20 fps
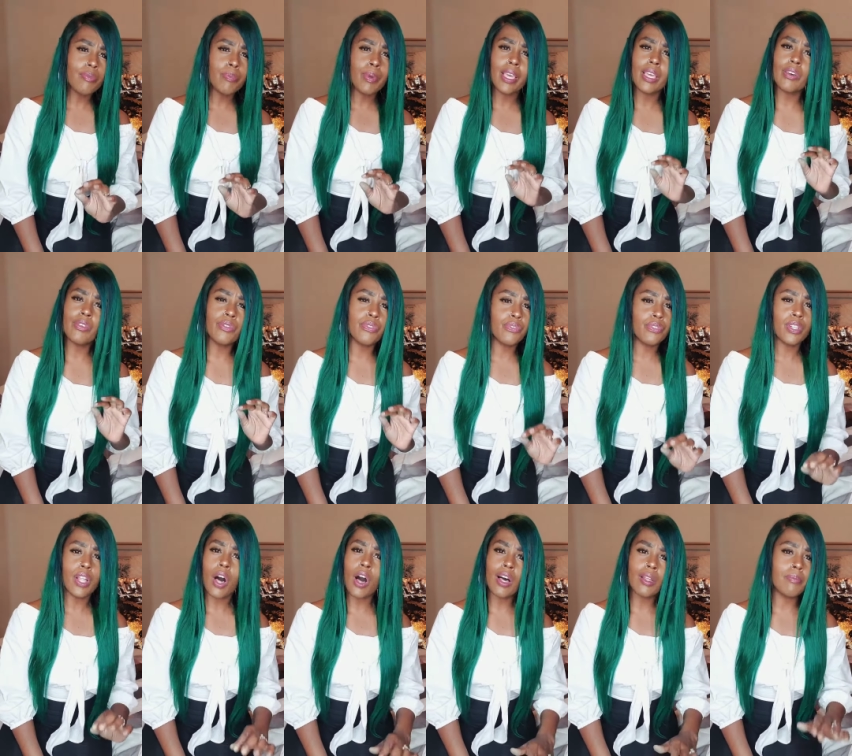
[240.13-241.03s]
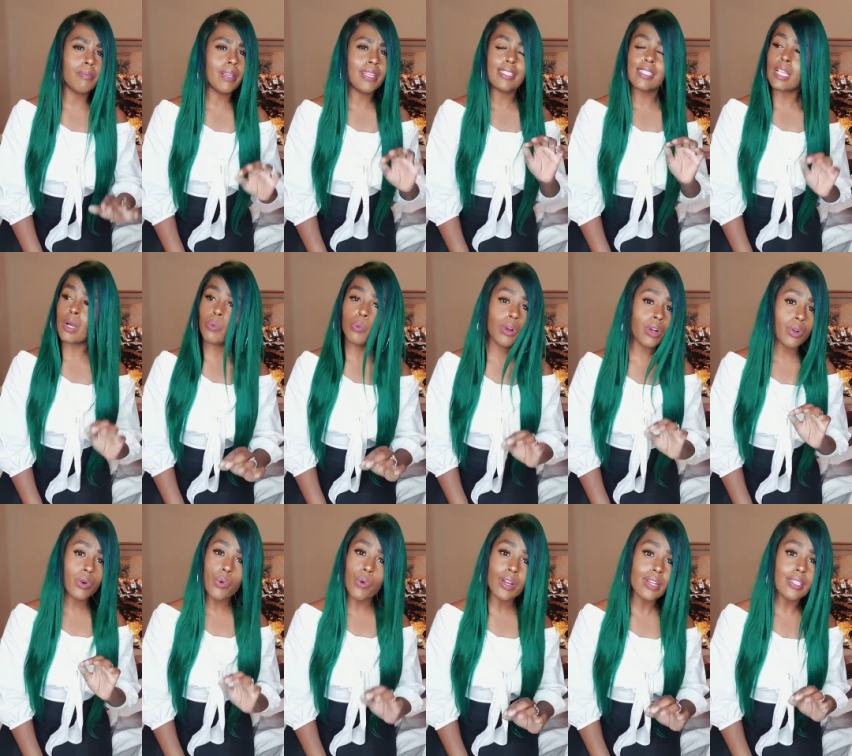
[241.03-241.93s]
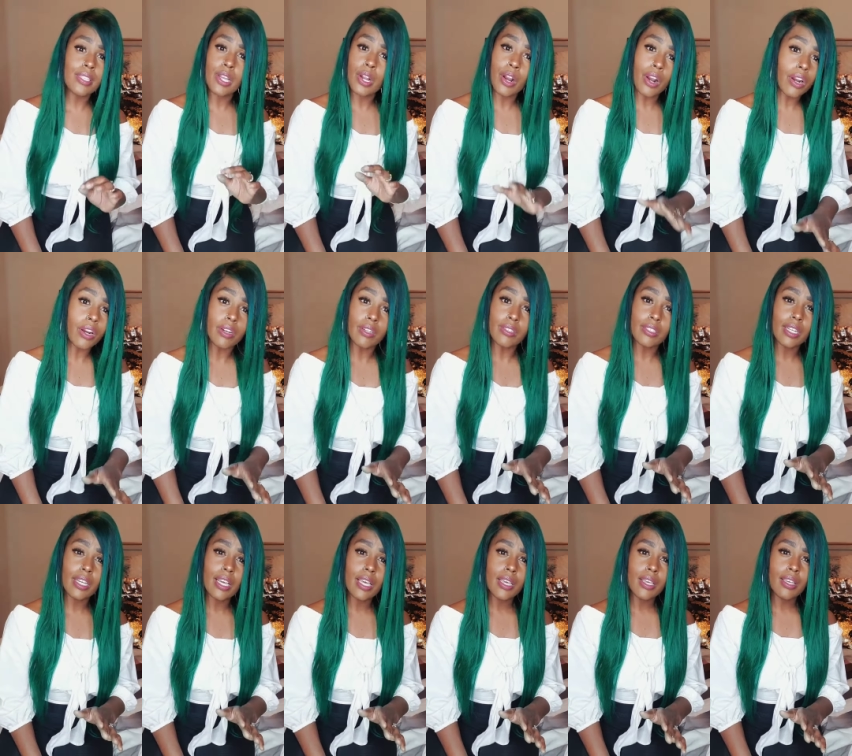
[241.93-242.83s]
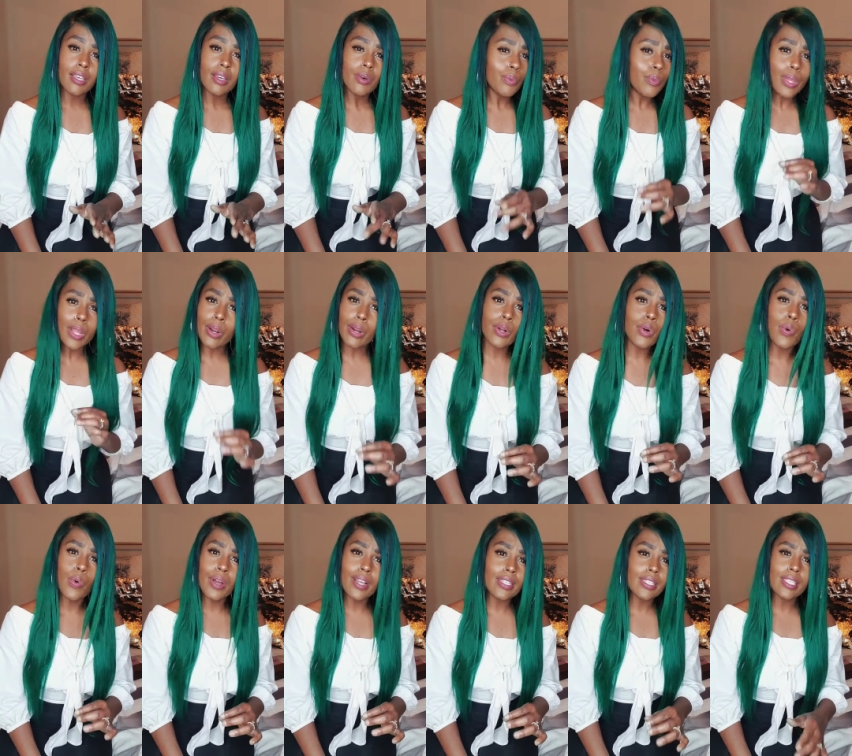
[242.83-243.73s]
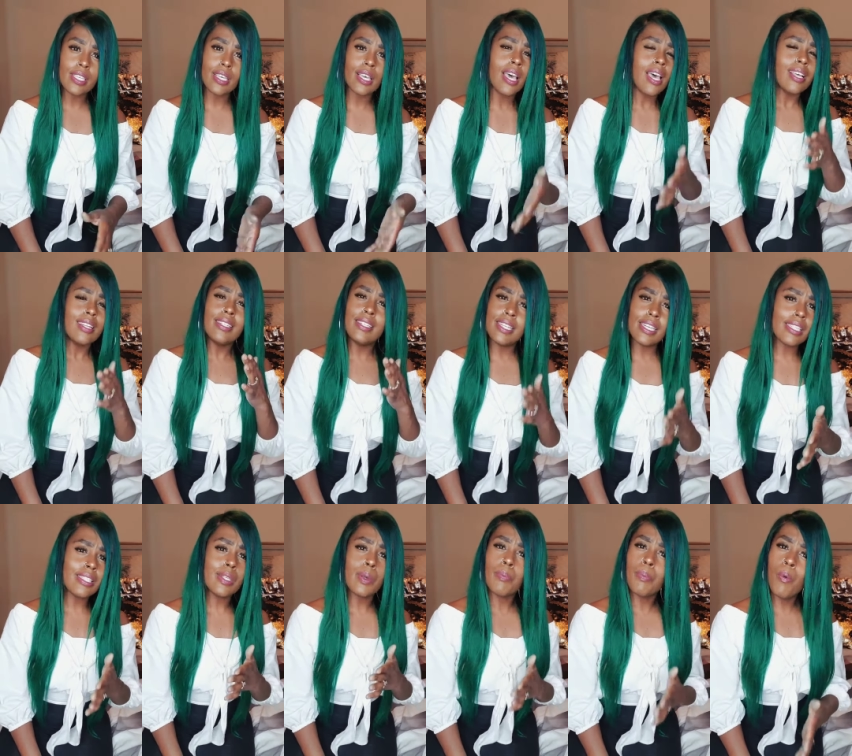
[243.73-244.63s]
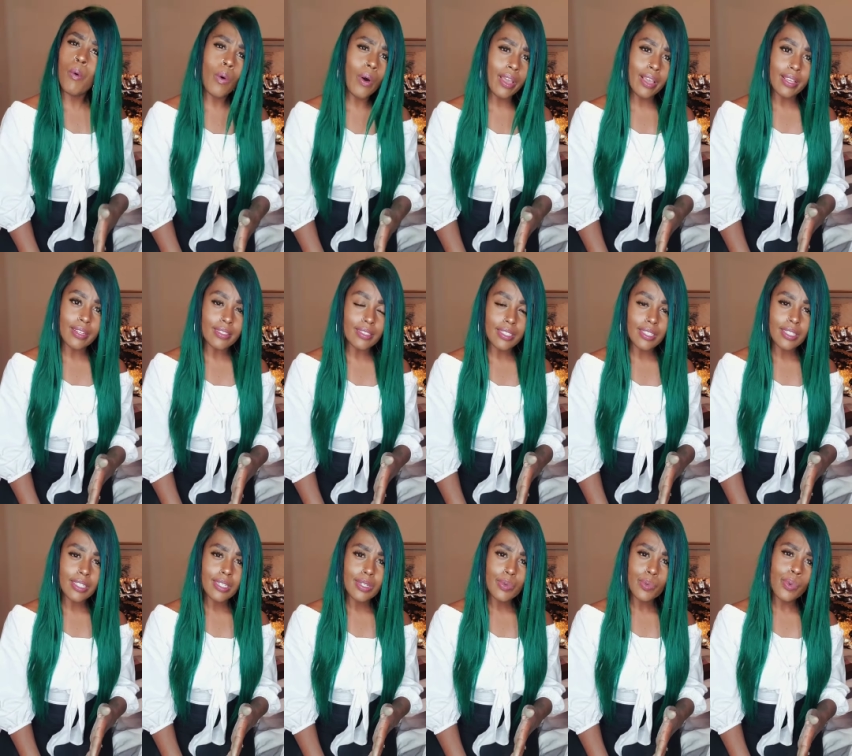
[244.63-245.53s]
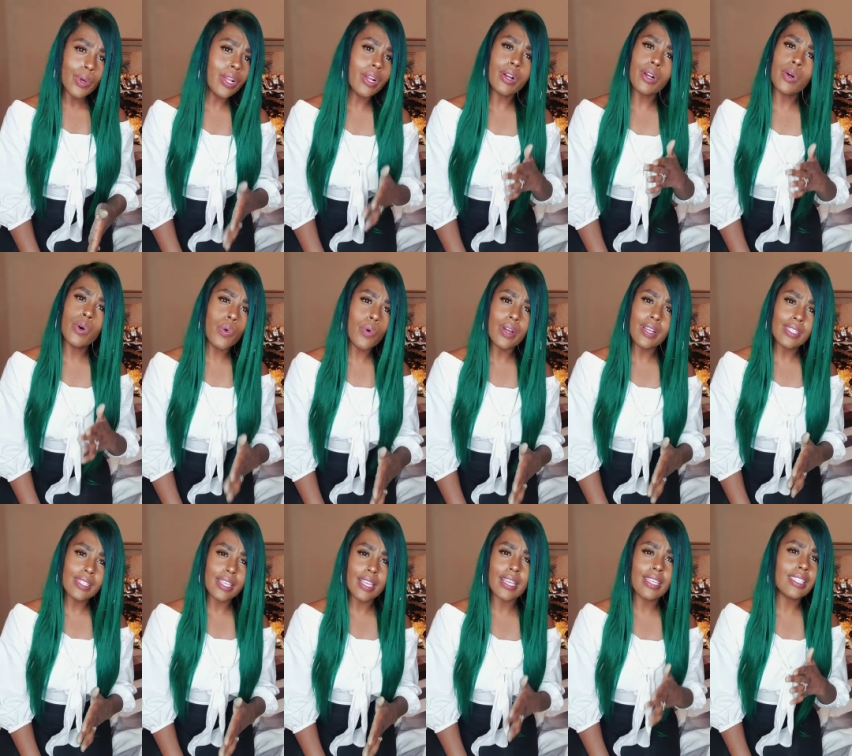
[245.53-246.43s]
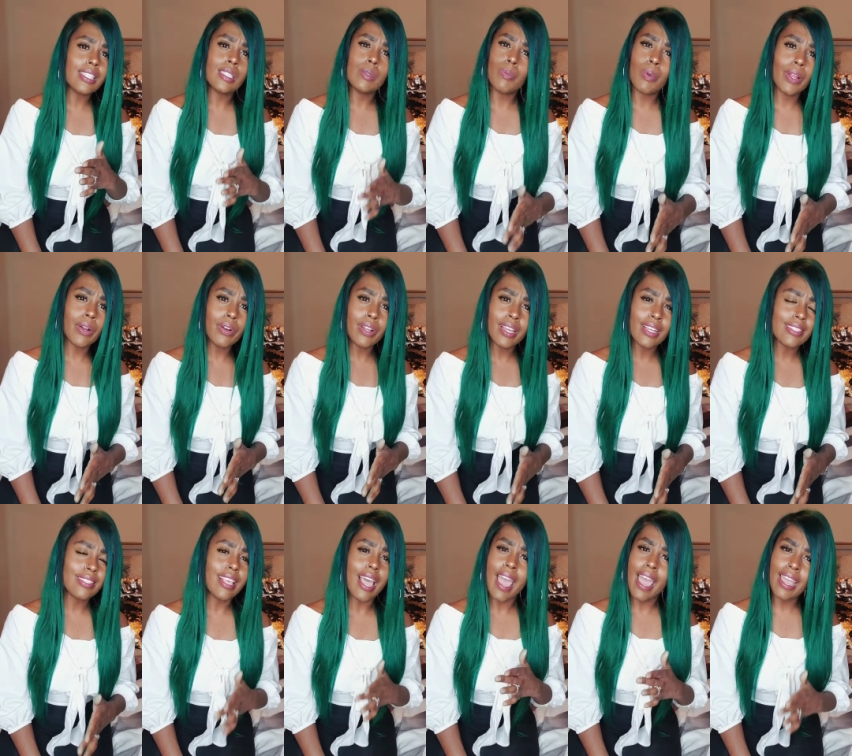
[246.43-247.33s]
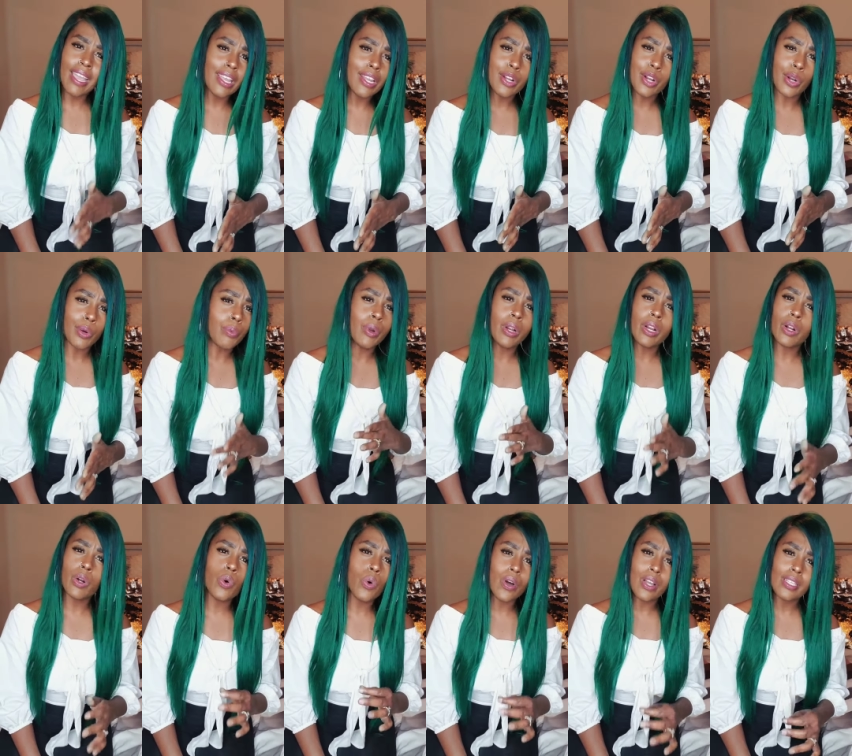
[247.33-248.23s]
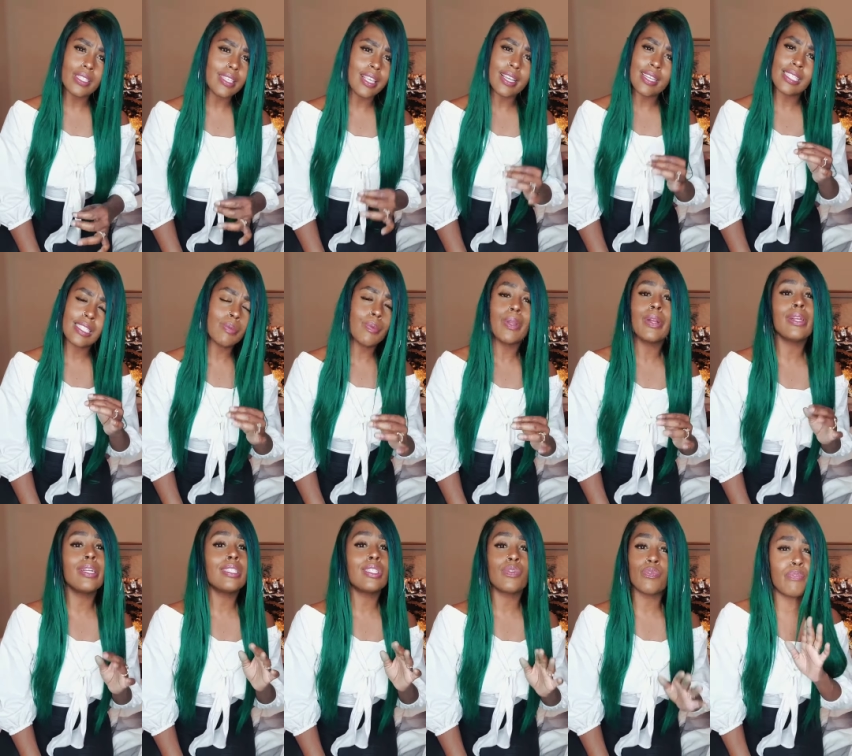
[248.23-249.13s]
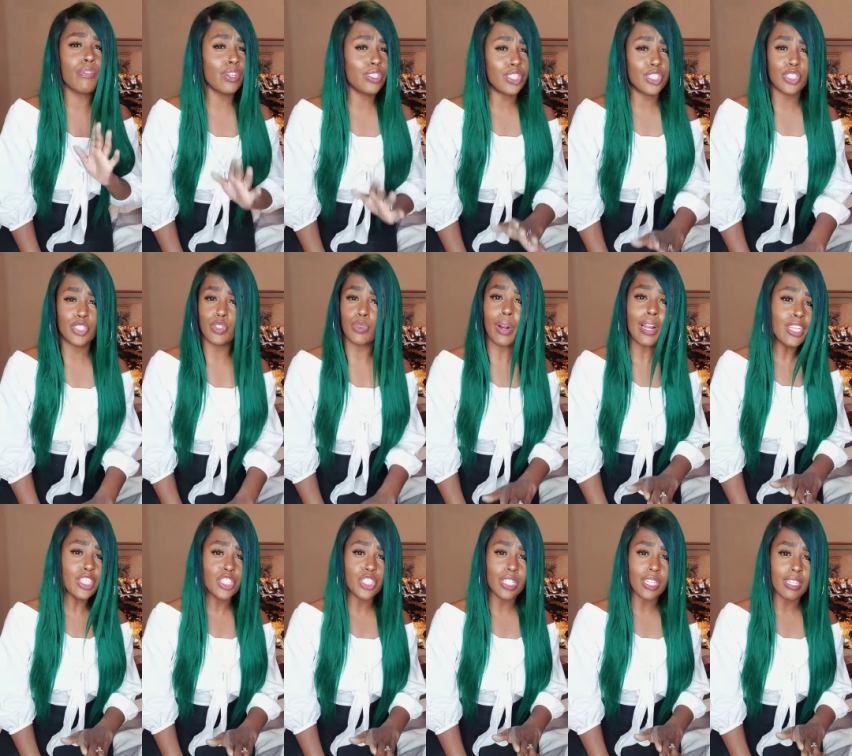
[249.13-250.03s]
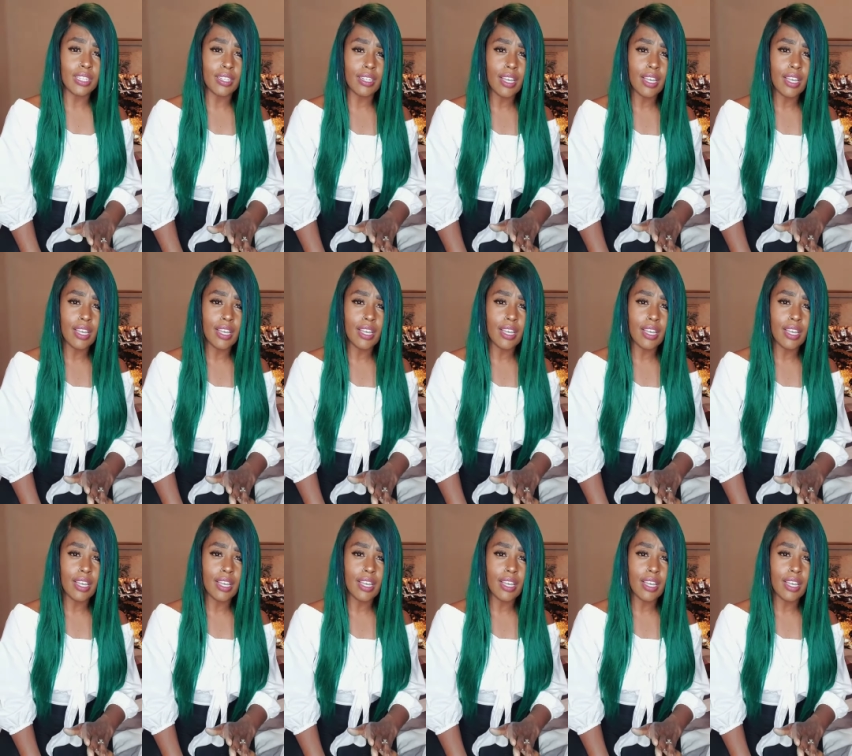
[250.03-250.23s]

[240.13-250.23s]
of being flawed means that we're going to hurt. We are going to disappoint we are going to experience anger. We're going to experience frustration.